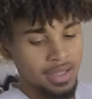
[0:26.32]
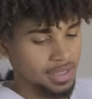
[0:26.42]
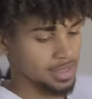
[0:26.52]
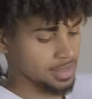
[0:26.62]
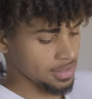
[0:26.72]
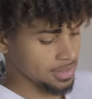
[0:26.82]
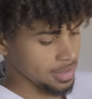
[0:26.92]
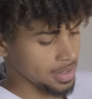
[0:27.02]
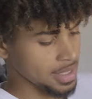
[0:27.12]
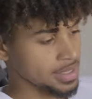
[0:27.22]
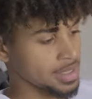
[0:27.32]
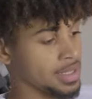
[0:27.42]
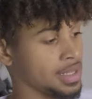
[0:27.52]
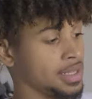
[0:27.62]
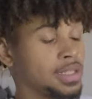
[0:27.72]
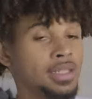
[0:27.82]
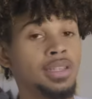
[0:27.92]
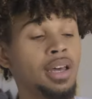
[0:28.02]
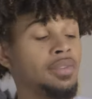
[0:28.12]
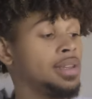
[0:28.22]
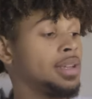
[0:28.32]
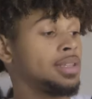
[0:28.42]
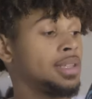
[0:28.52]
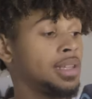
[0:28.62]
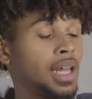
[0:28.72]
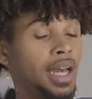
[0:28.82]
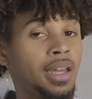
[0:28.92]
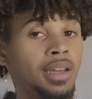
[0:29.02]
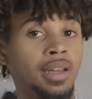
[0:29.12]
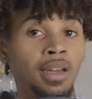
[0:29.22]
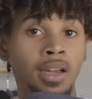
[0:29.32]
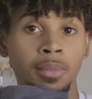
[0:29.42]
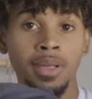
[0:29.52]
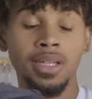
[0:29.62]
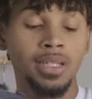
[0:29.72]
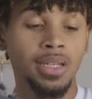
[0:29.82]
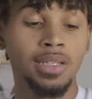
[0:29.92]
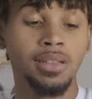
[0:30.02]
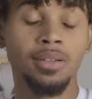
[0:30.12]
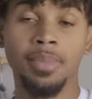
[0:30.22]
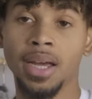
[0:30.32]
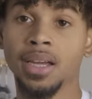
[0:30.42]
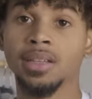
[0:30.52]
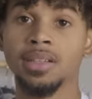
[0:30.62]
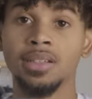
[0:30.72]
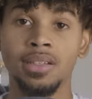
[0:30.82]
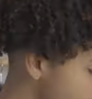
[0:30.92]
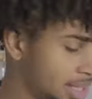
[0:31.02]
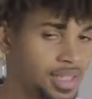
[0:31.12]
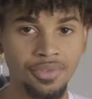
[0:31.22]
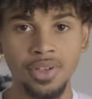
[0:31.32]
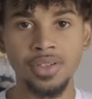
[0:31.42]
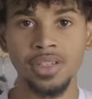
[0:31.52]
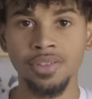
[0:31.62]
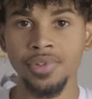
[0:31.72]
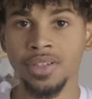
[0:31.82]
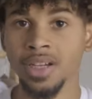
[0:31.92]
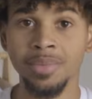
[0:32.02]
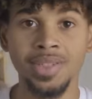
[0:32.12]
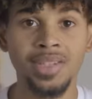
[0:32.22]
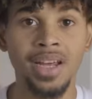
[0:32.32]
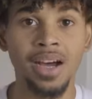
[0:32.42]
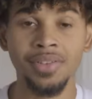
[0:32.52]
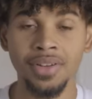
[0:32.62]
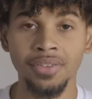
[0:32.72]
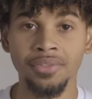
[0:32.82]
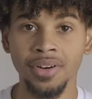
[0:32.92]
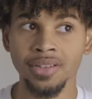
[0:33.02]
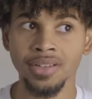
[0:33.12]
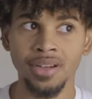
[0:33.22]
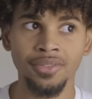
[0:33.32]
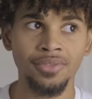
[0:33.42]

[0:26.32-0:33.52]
none too crazy. This is definitely nothing light but it's a nice little package. I think first things first, I'm gonna just dive into the fun stuff,